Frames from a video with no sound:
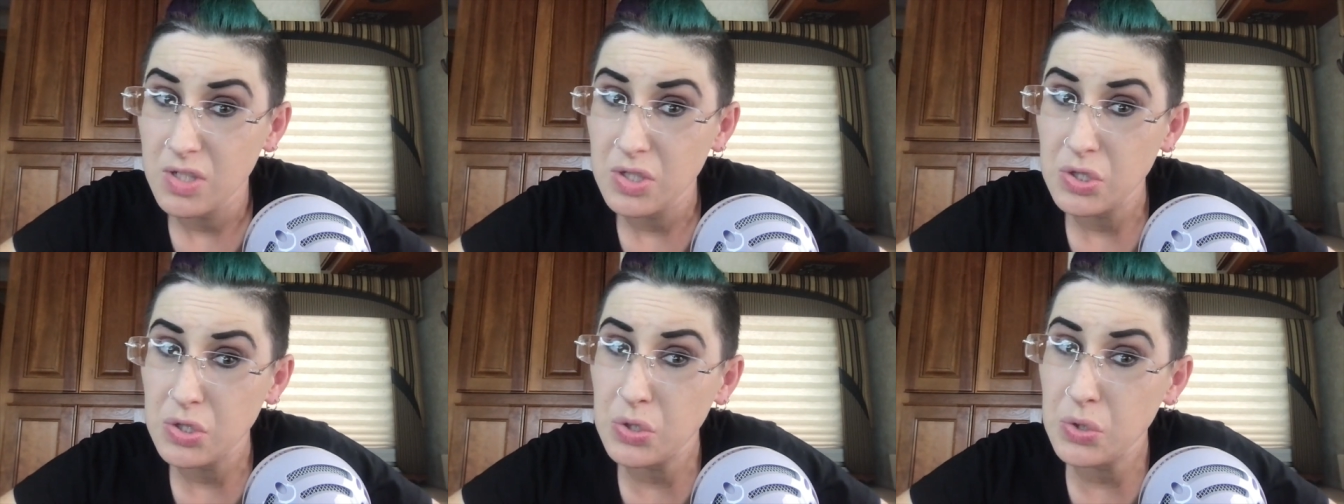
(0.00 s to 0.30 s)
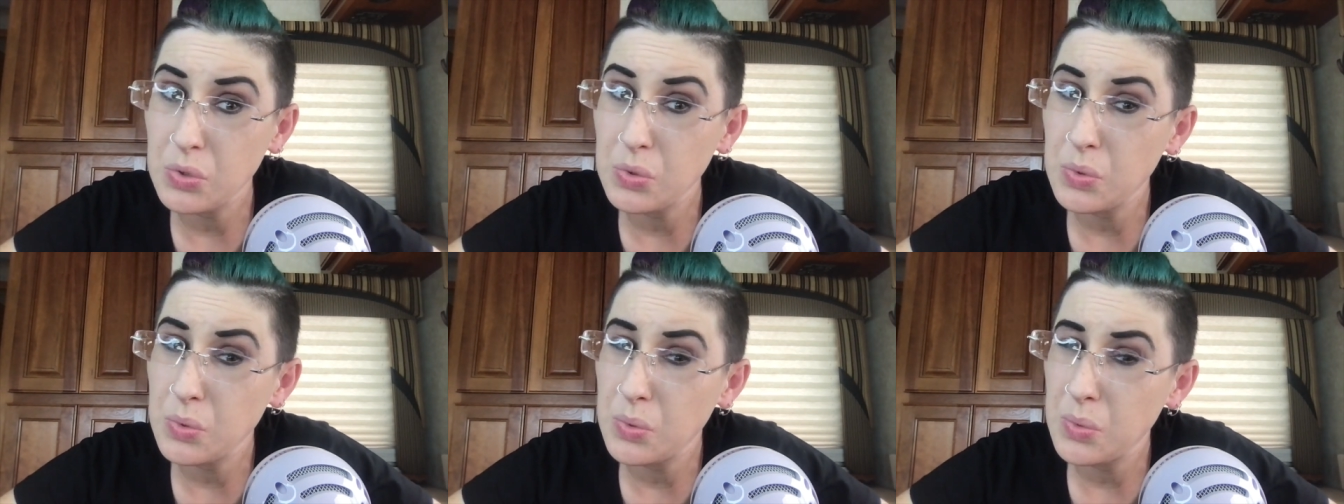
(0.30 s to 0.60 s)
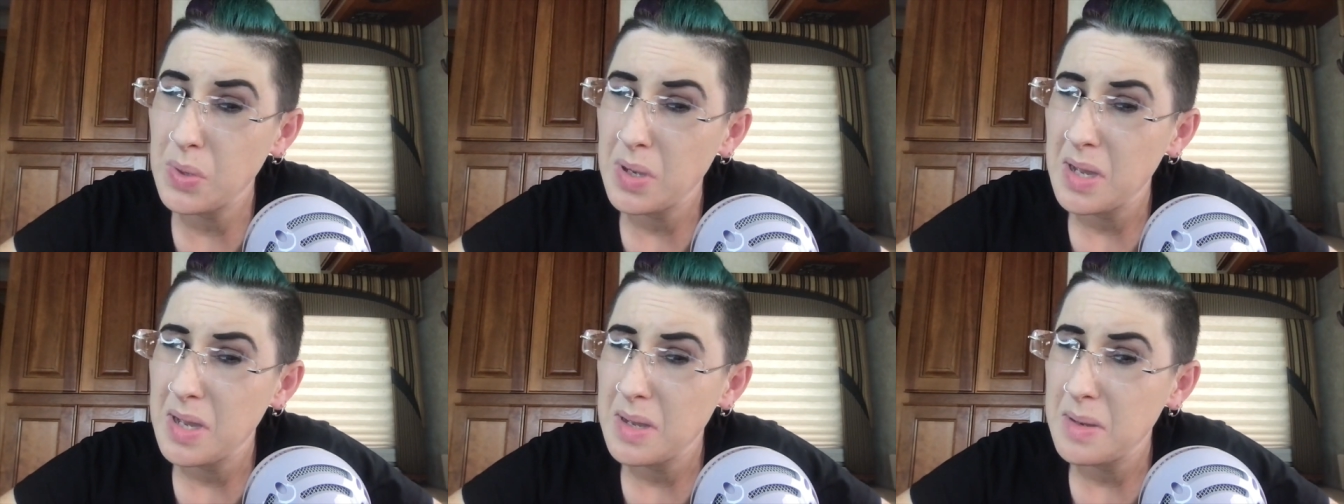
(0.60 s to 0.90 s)

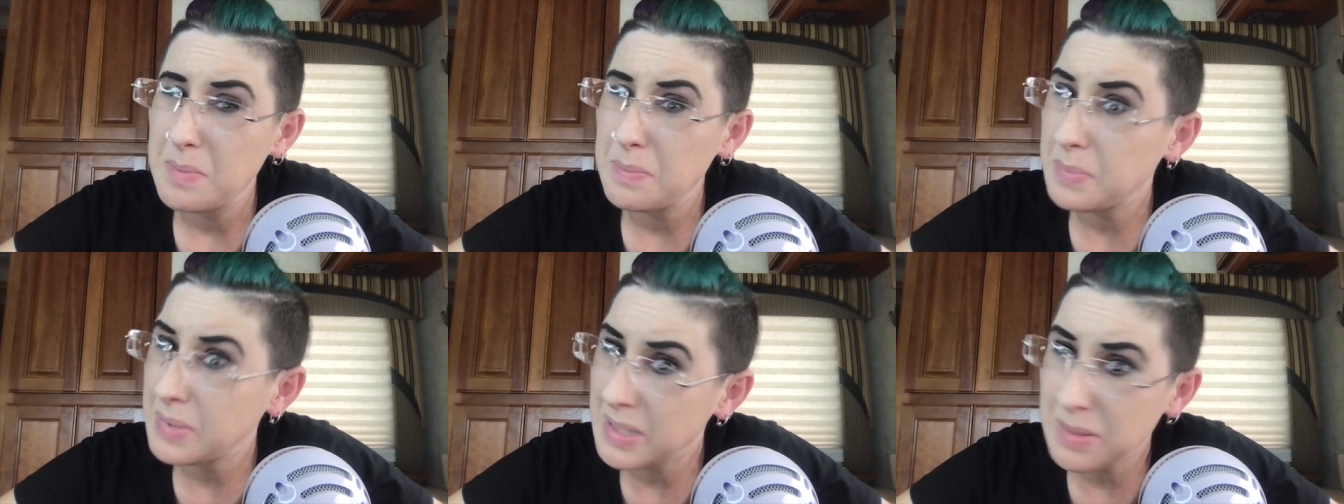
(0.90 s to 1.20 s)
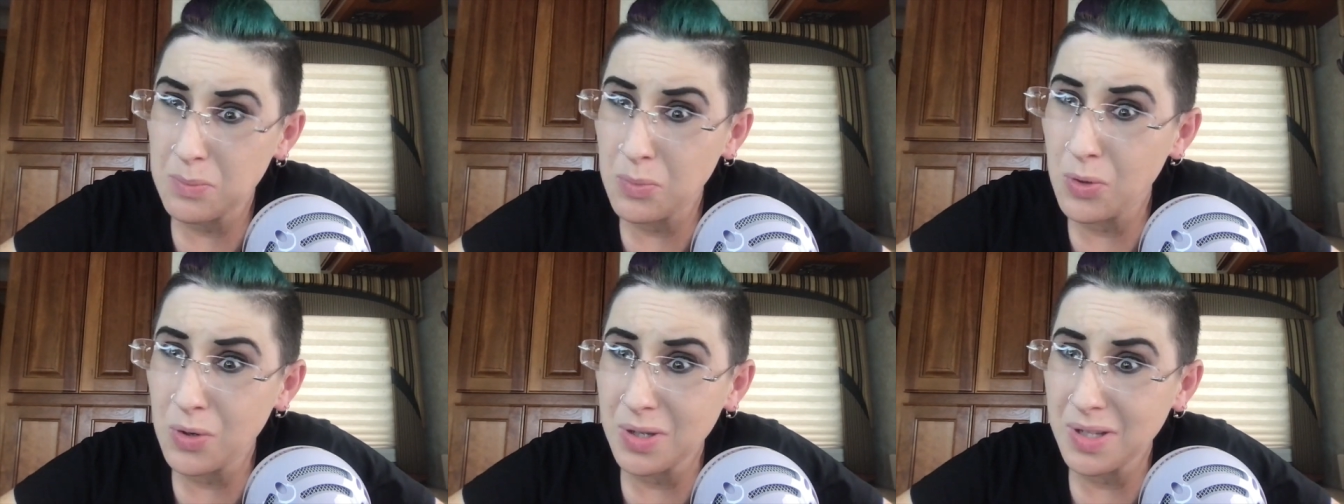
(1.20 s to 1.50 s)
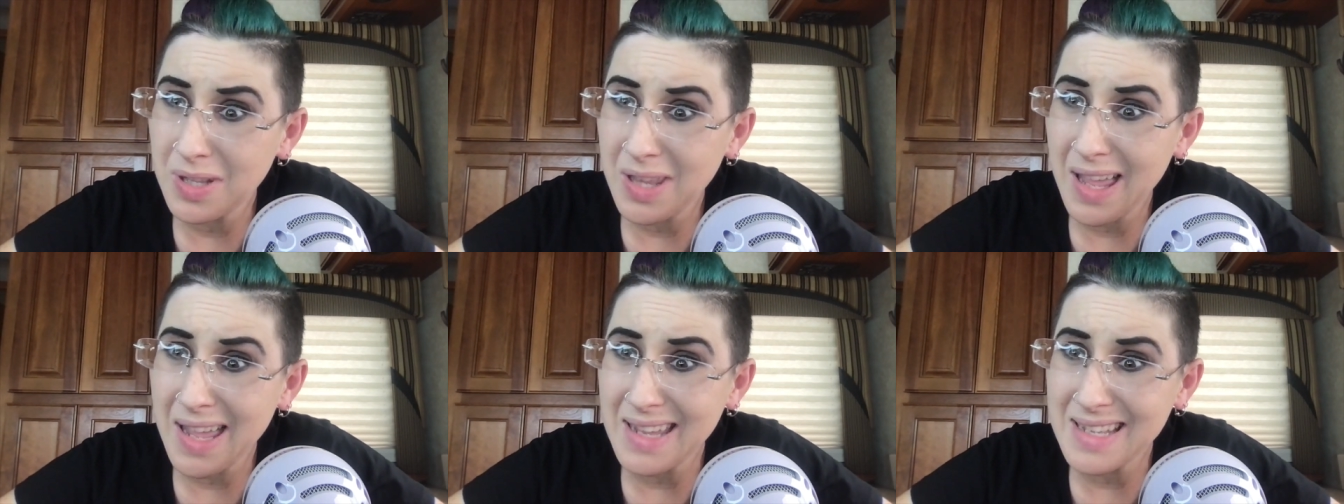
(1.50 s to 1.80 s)
to be
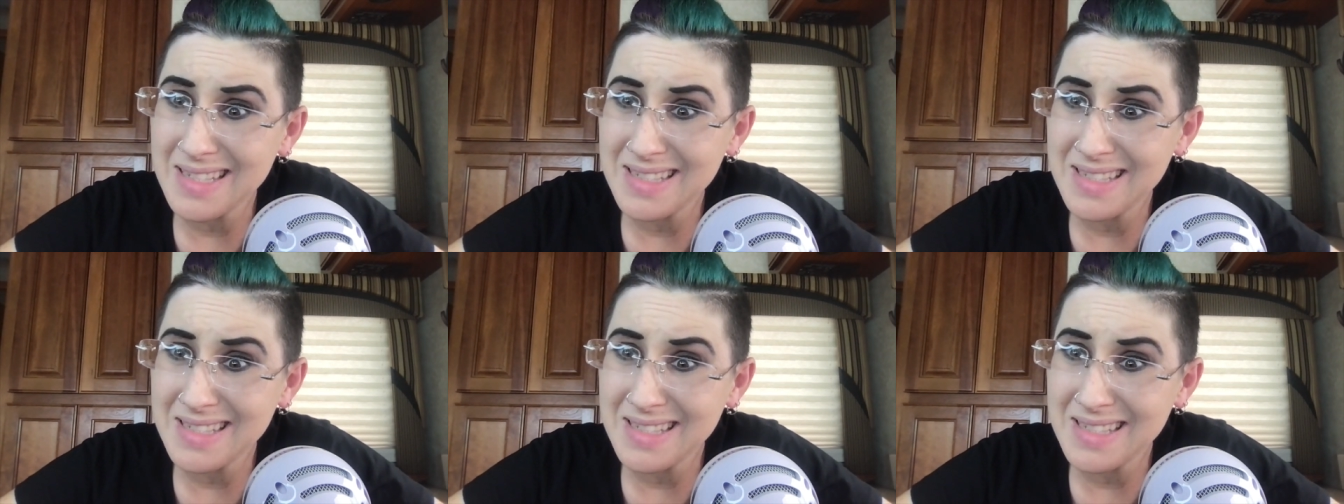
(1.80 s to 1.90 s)
more like